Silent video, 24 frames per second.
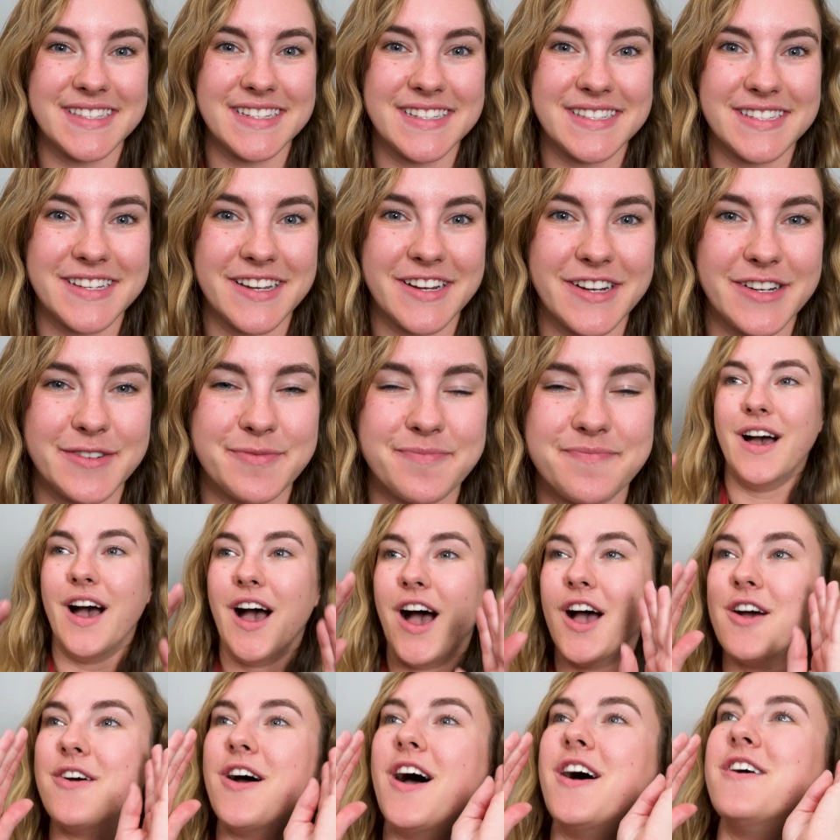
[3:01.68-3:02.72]
this year.
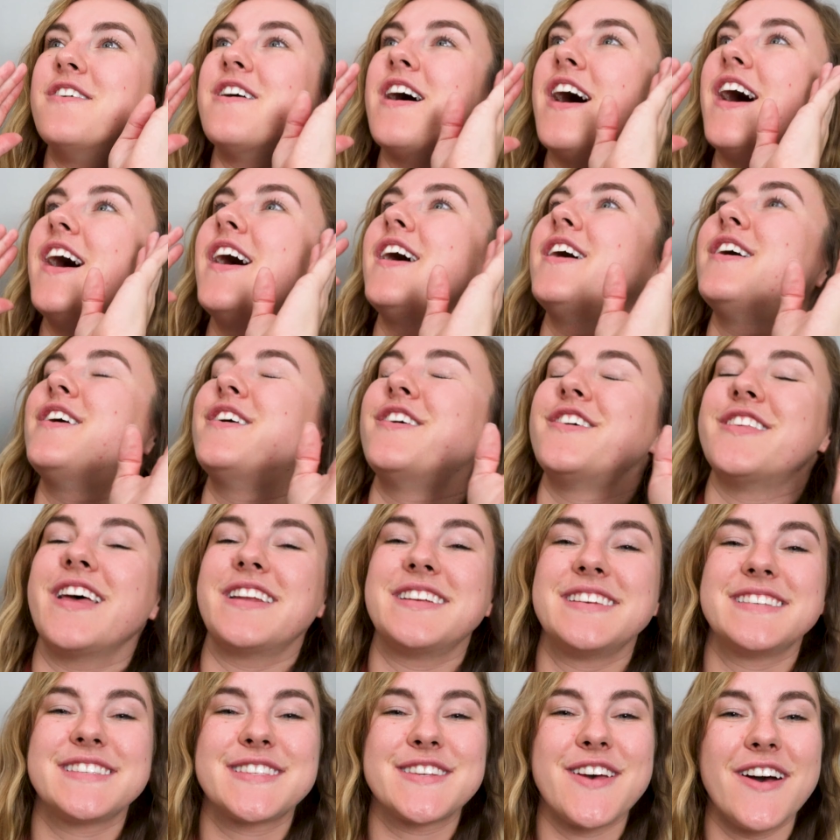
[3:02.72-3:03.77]
Ho, ho, ho!
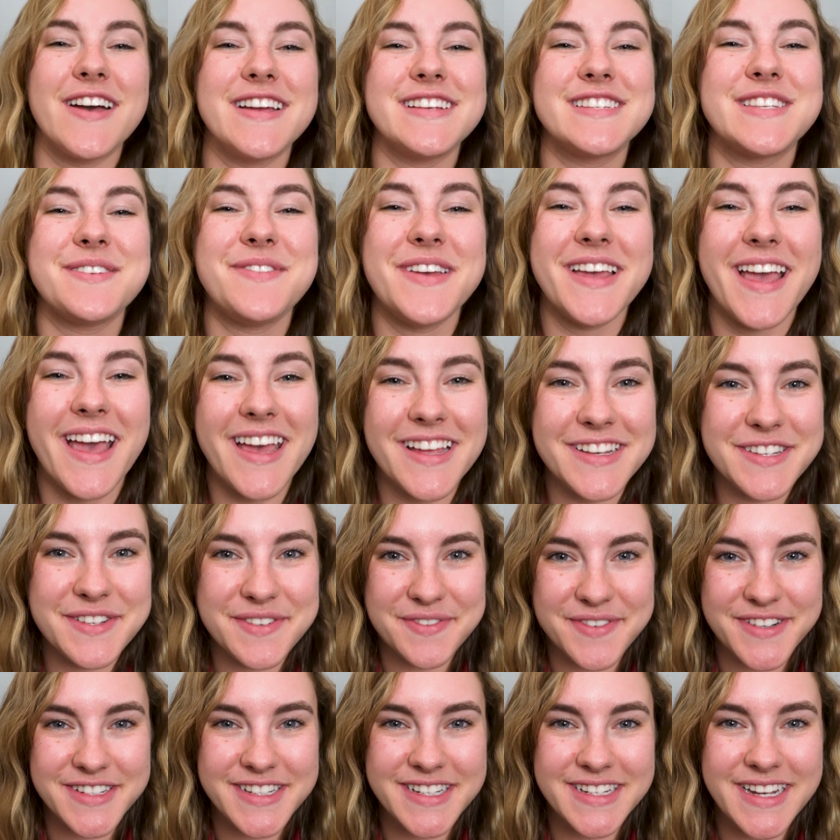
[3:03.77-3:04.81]
That is going to be it
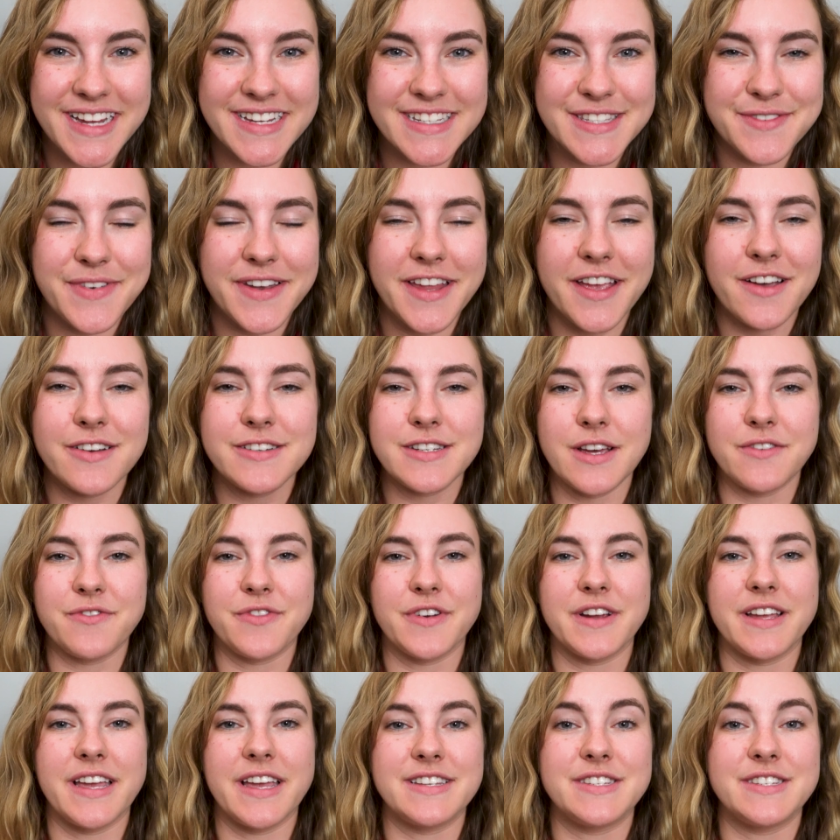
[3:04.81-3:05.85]
for today's video. Don't
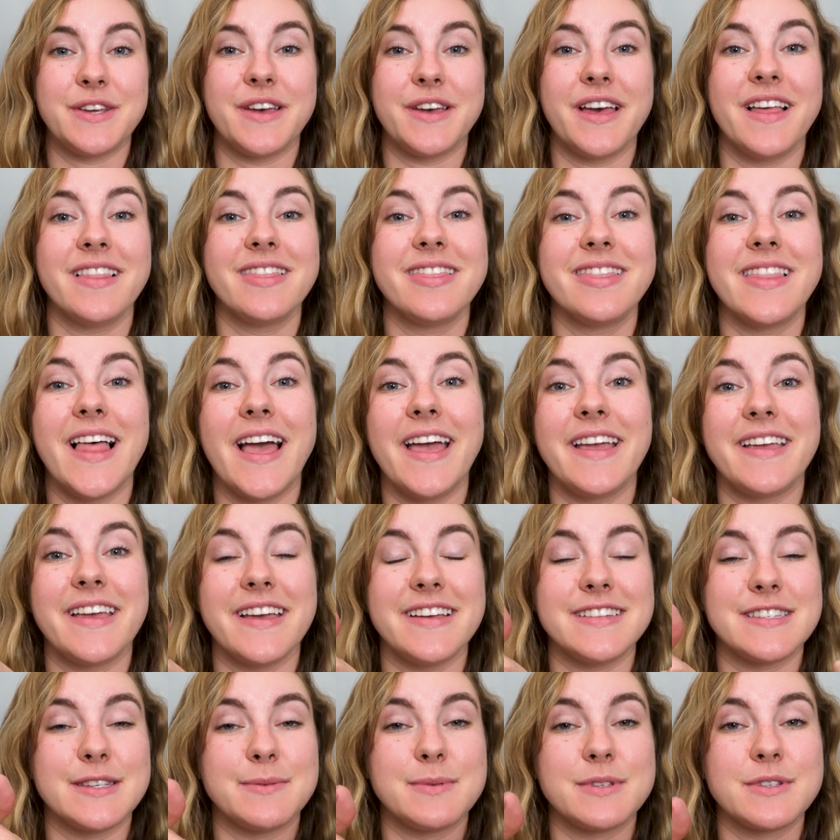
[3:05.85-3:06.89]
forget to hit like
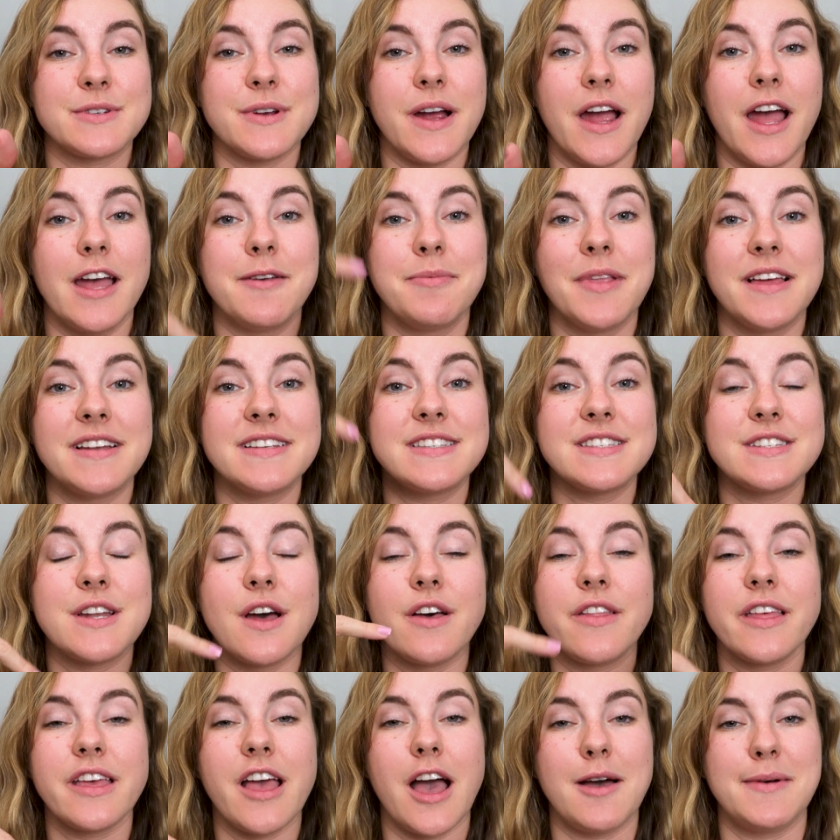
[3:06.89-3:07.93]
and subscribe. Let us
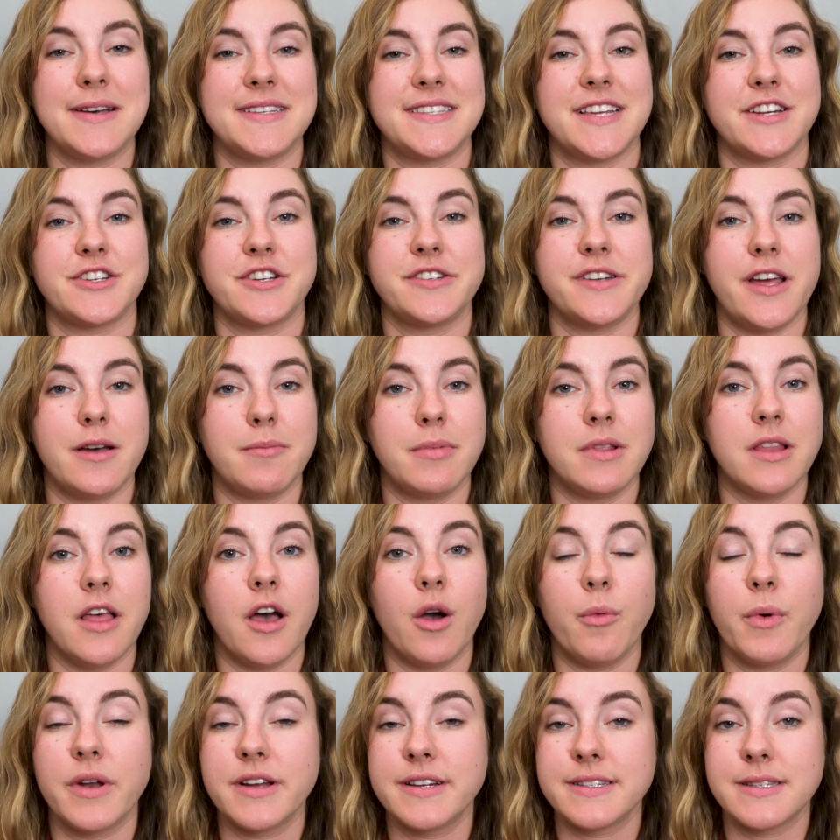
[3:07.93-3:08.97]
know in the comment section down
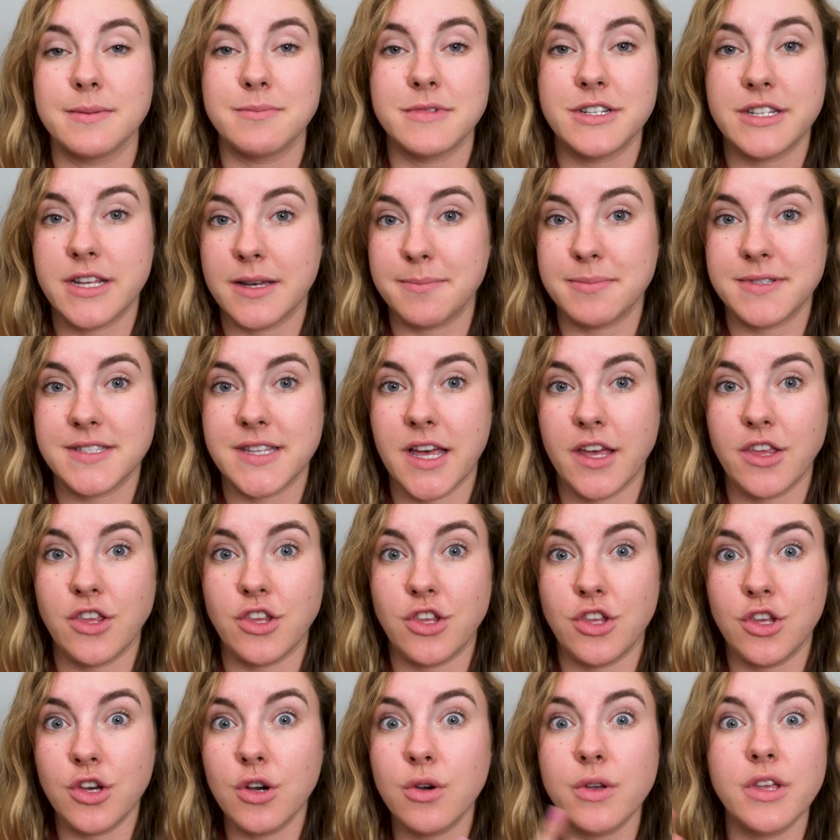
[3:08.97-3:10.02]
below what are some tips that
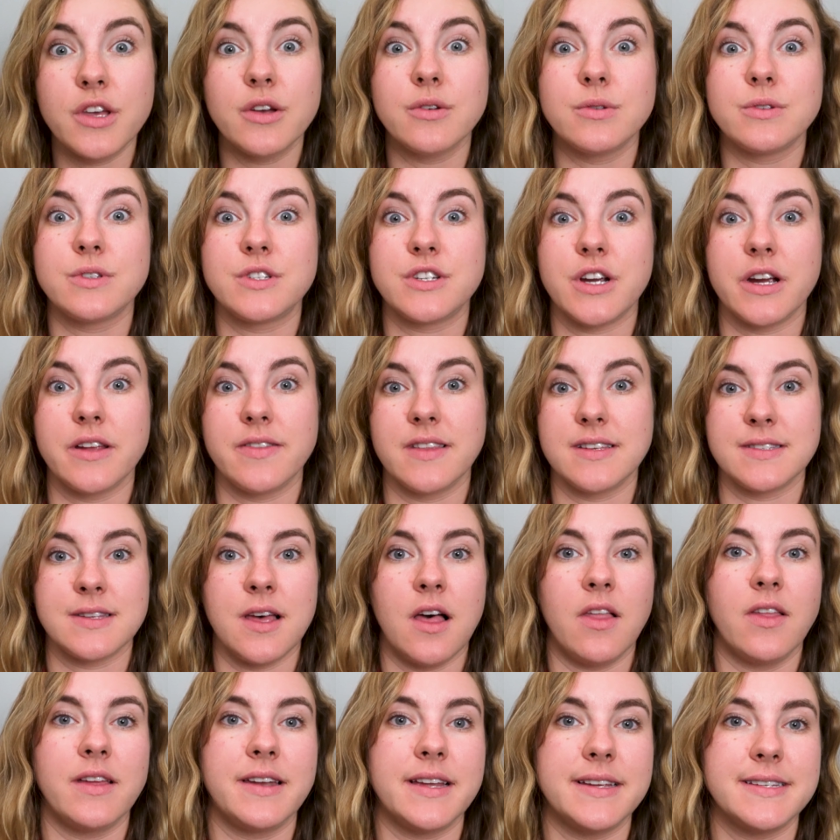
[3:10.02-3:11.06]
you use during this
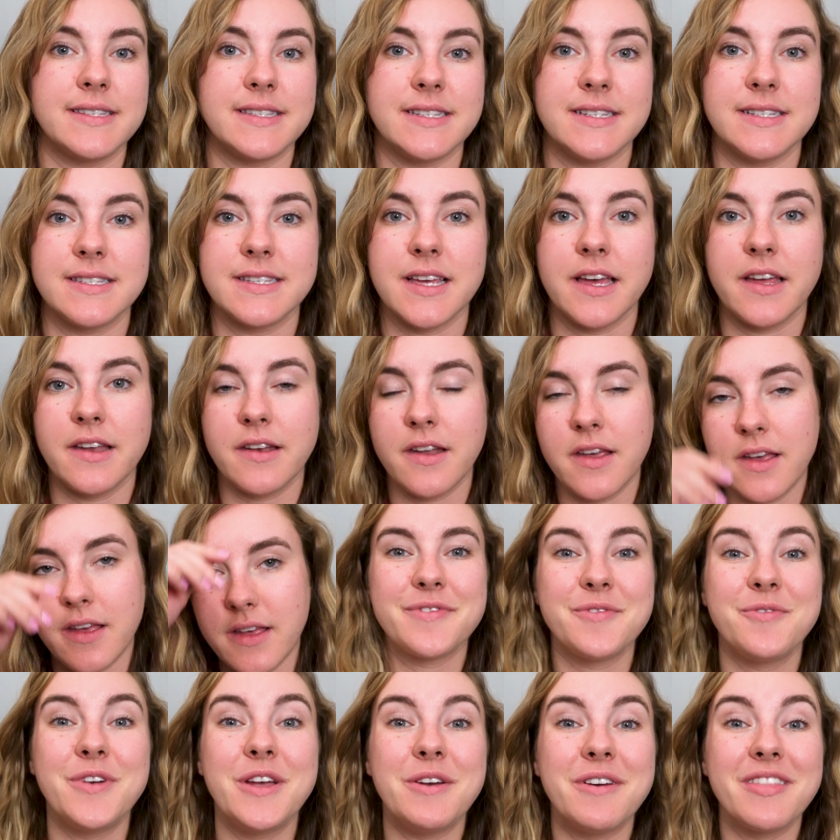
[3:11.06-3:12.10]
holiday season.
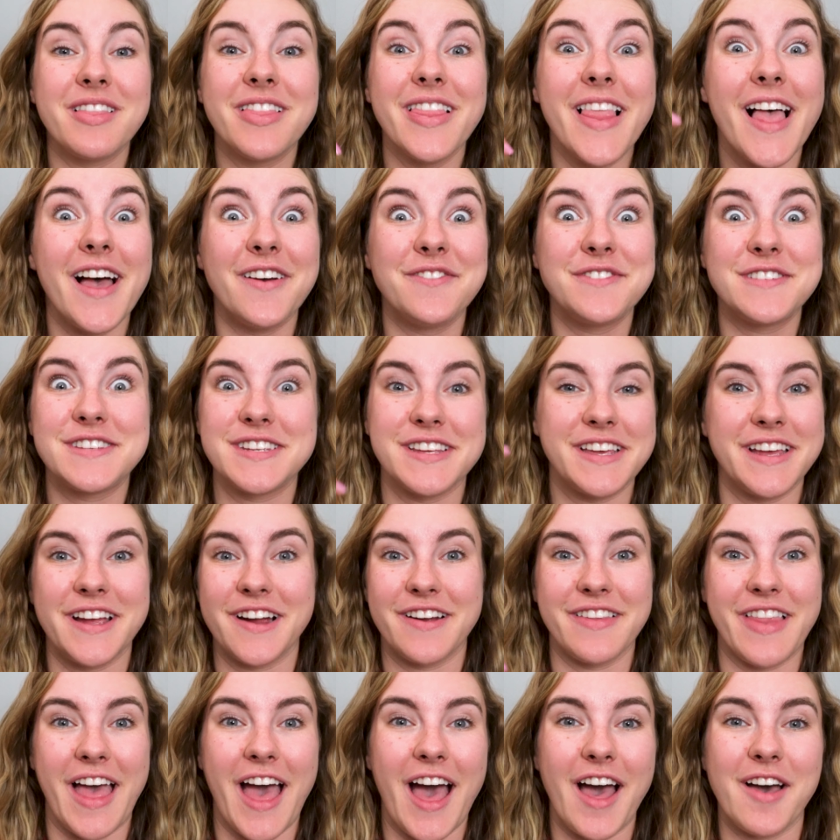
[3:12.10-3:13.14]
We would love to
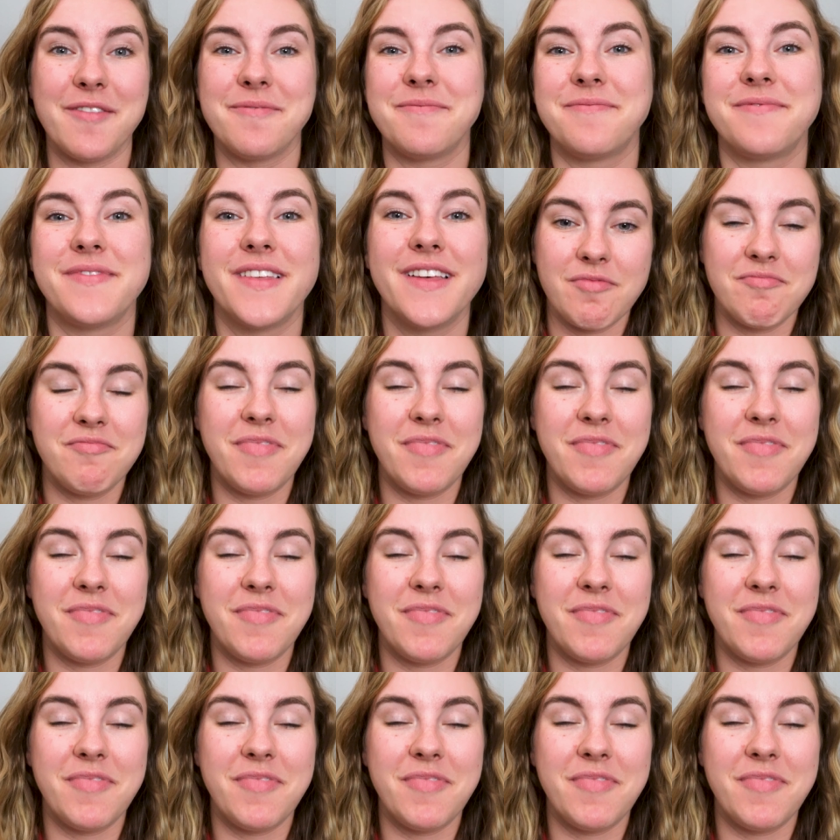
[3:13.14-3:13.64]
hear them.